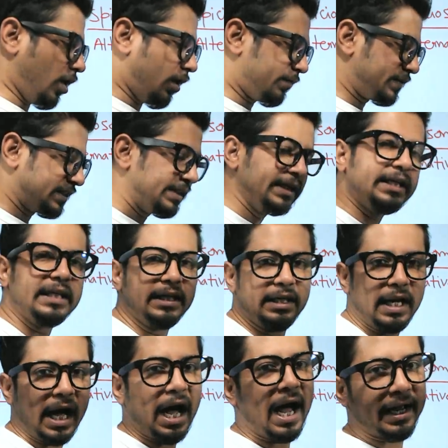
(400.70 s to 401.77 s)
of
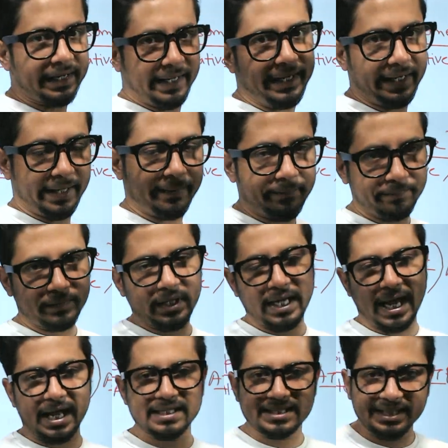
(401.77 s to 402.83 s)
single RNA,
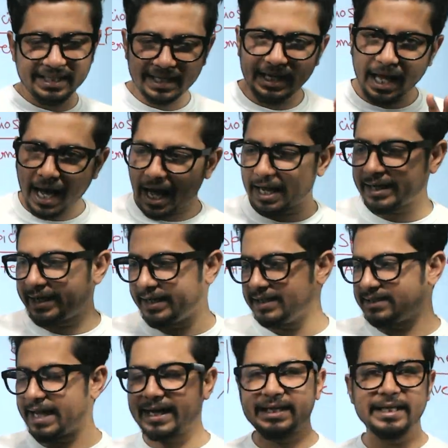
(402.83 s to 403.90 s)
and single RNA
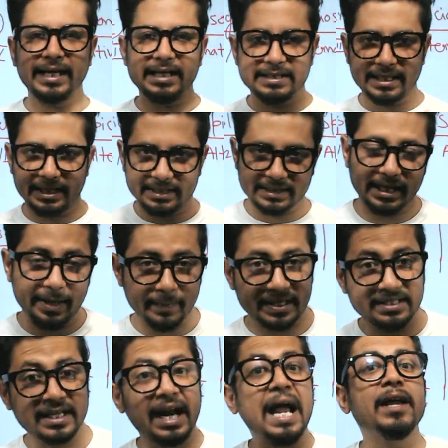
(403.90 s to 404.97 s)
is acting as an enzyme,
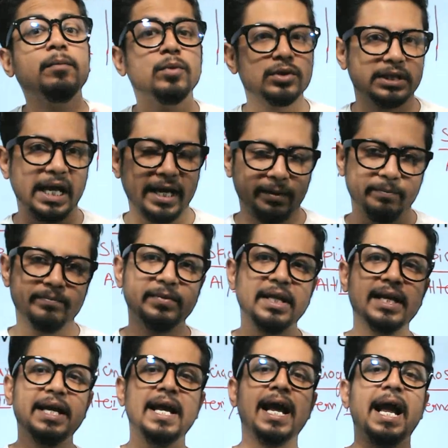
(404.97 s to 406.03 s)
as a ribozyme,
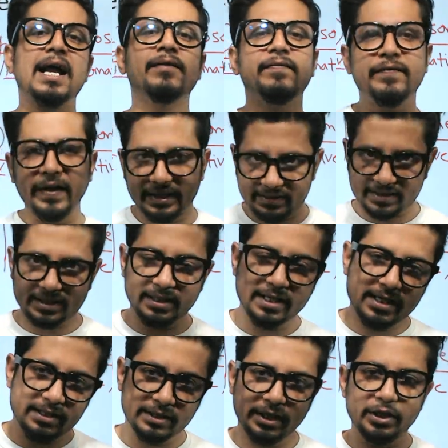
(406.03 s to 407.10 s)
and fix
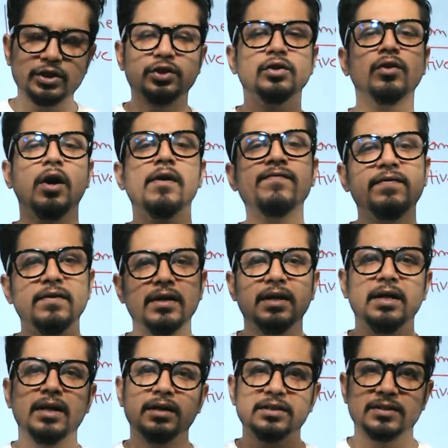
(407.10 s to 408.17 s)
the issue of
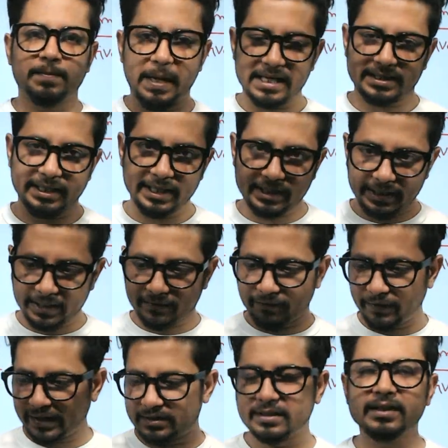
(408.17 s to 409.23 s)
splicing. It
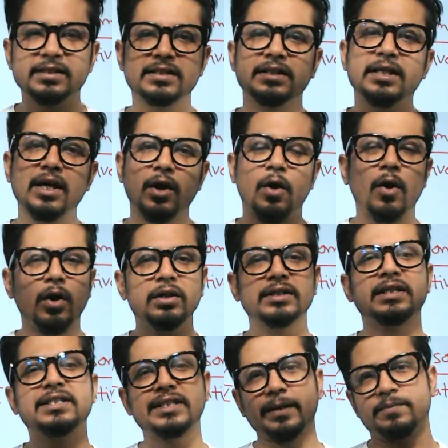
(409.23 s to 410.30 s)
fixes all
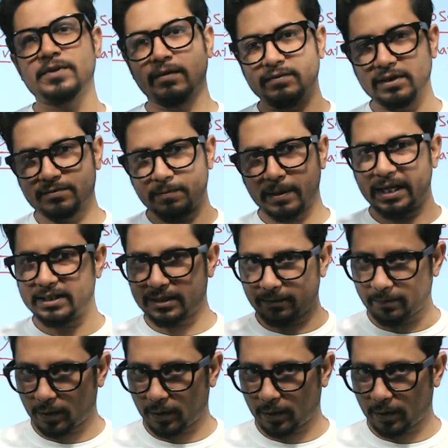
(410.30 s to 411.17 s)
the steps of the splicing